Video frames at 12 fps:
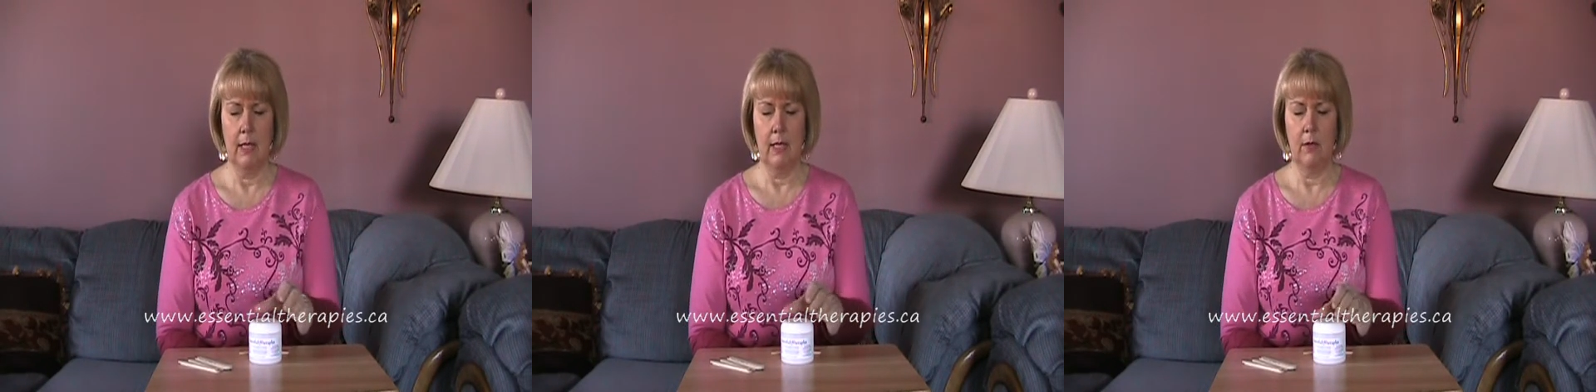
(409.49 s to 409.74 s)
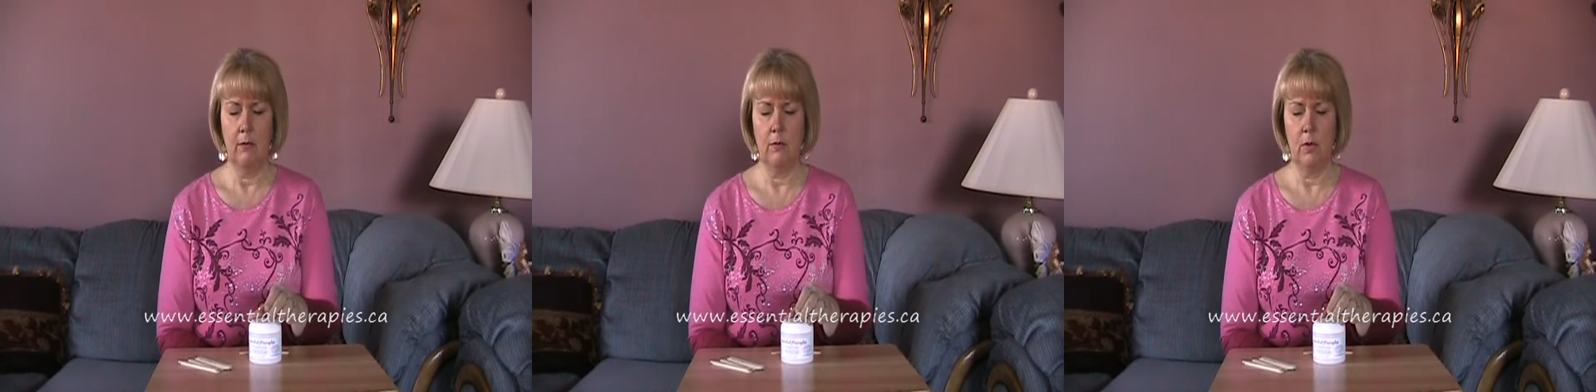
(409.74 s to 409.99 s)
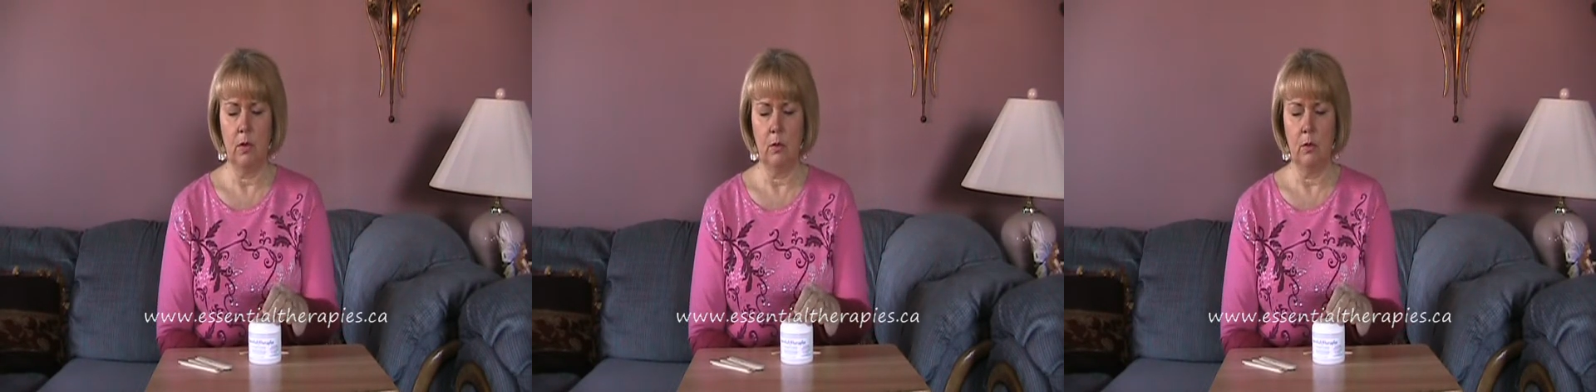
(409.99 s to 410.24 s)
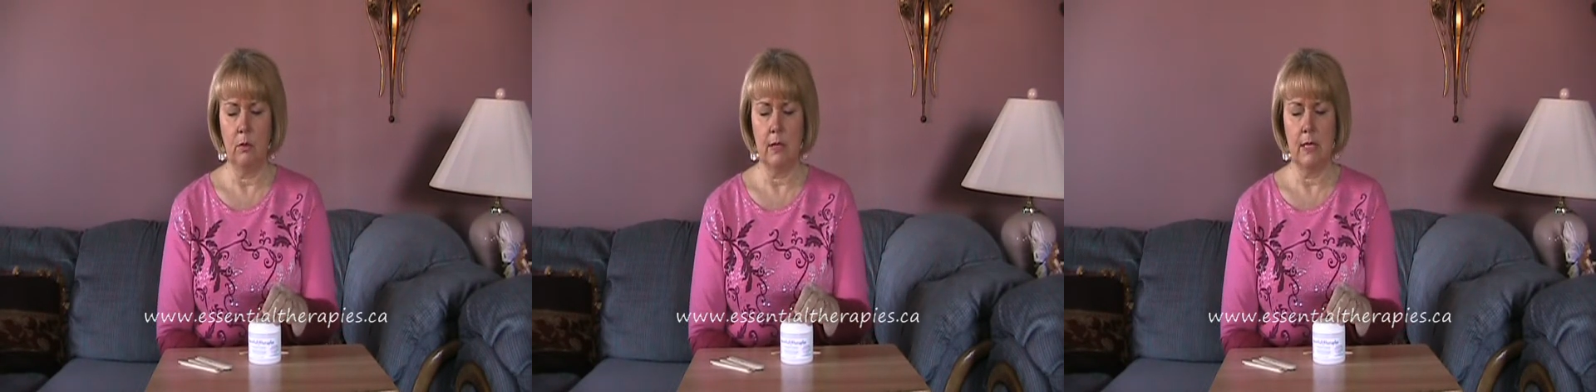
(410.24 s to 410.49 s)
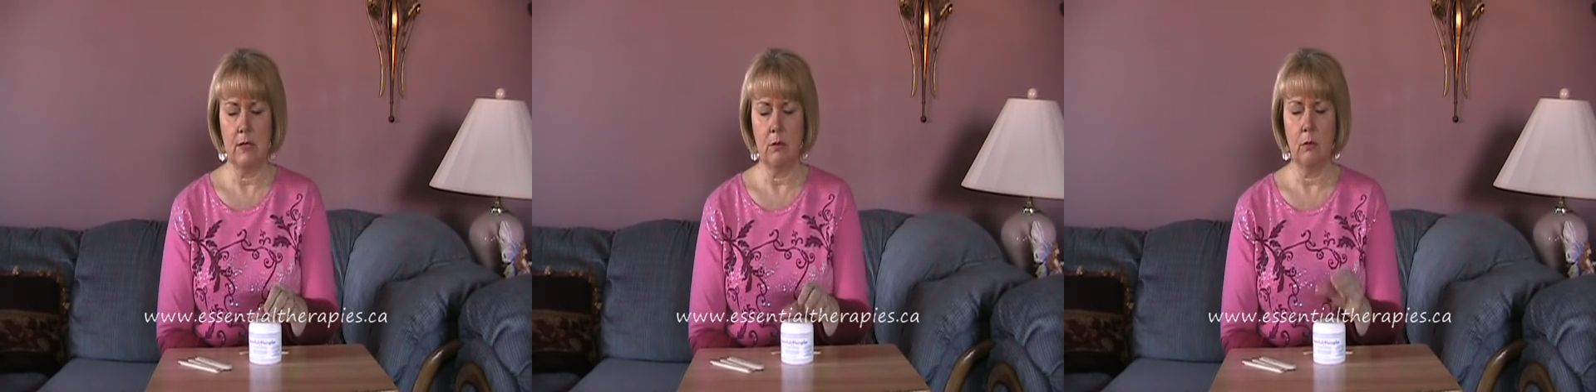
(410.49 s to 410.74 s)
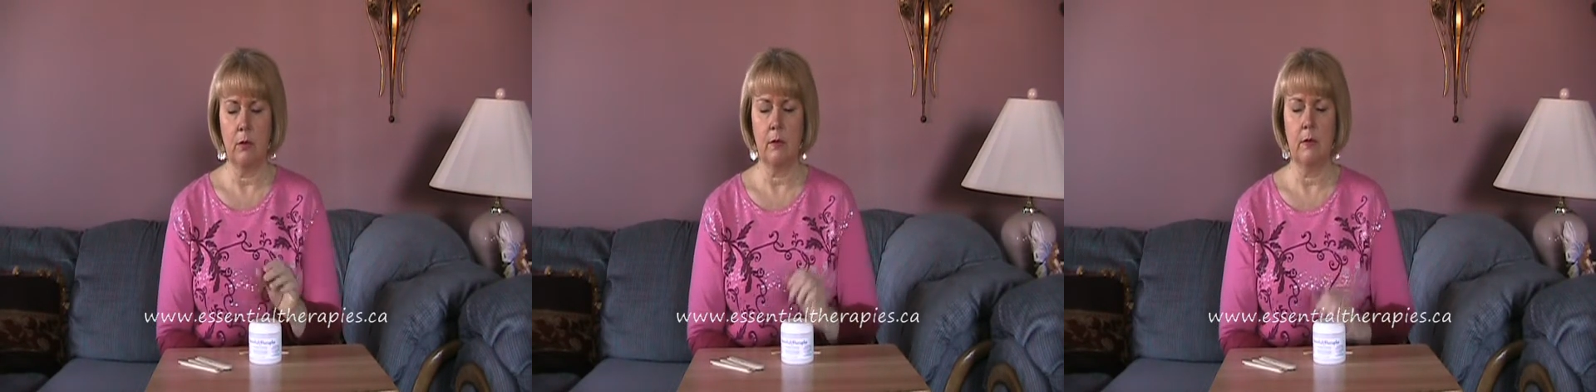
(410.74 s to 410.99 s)
if you need to
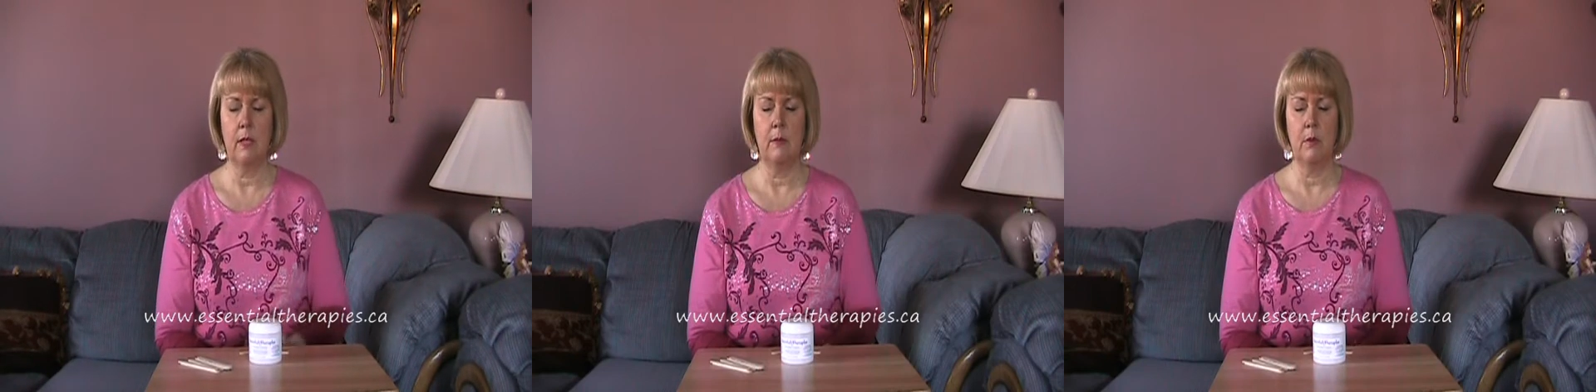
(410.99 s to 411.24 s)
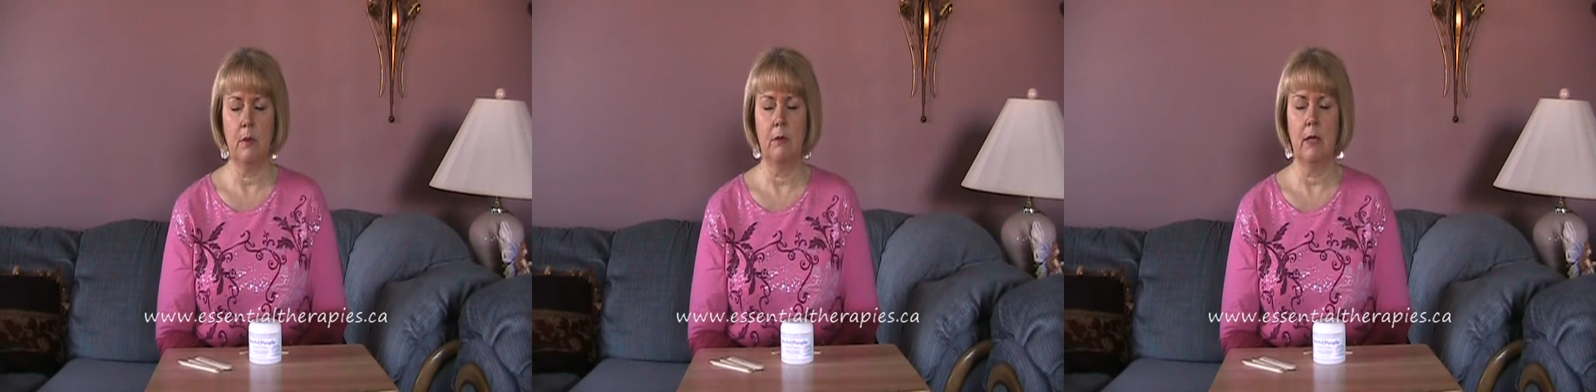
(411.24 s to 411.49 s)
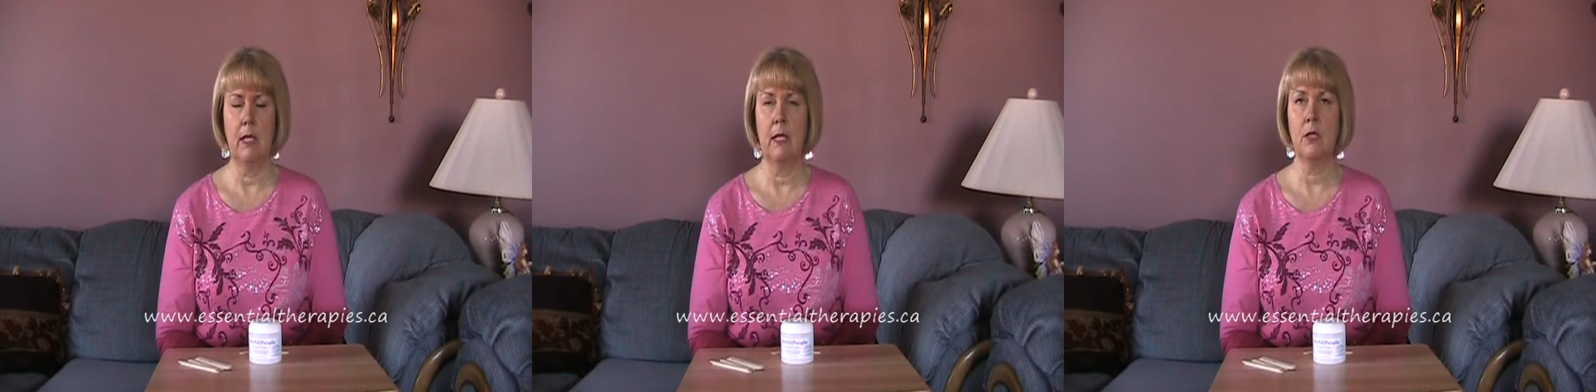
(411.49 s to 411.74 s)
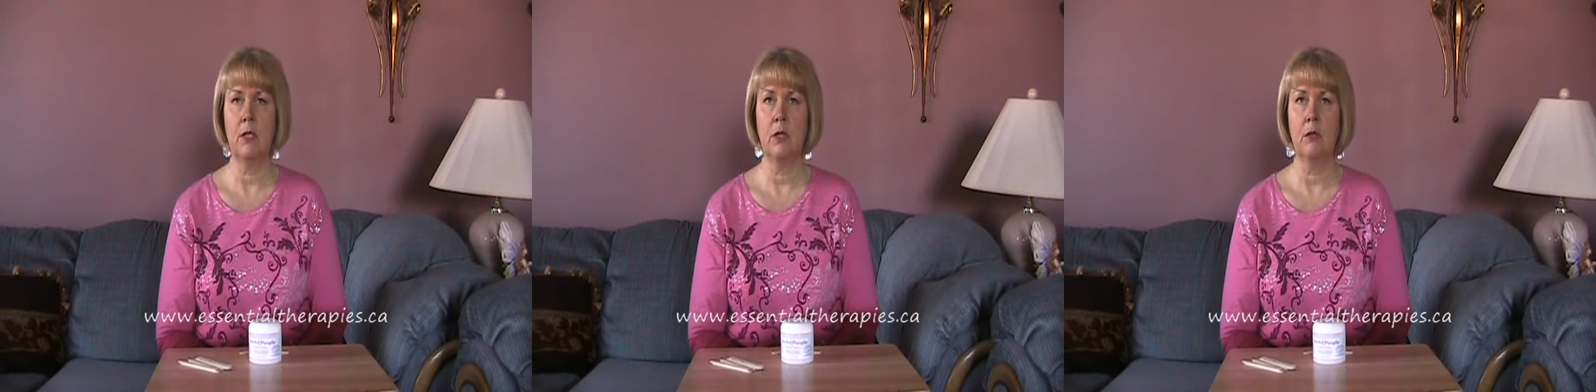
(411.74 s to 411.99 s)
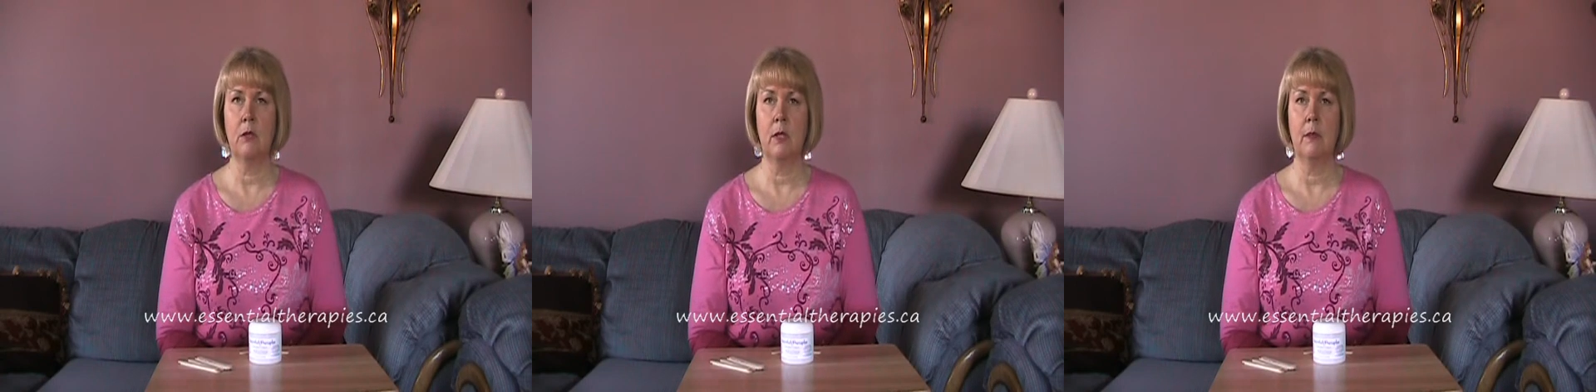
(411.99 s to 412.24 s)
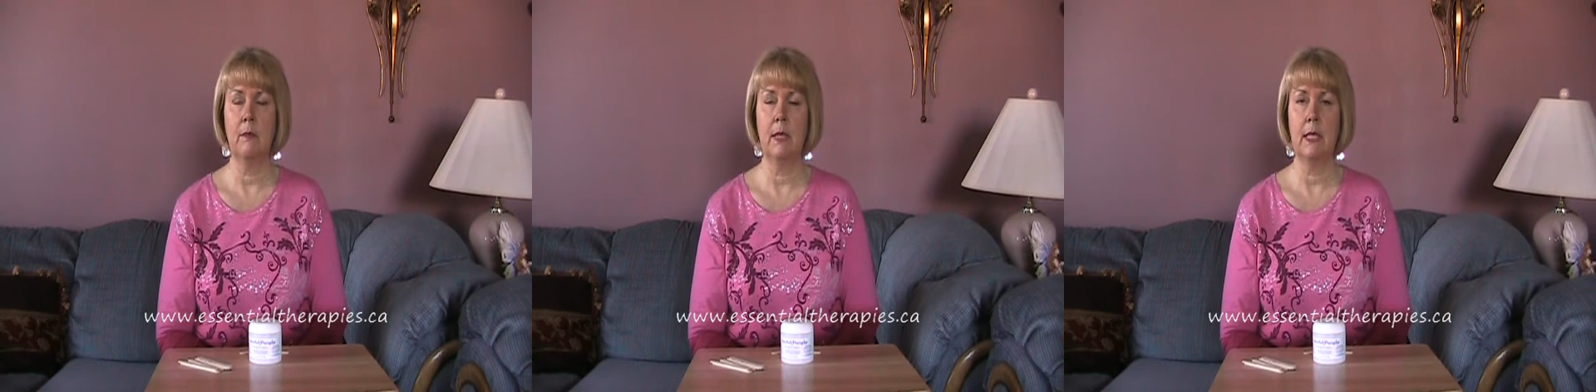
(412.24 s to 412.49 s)
order the pre-radiation cream,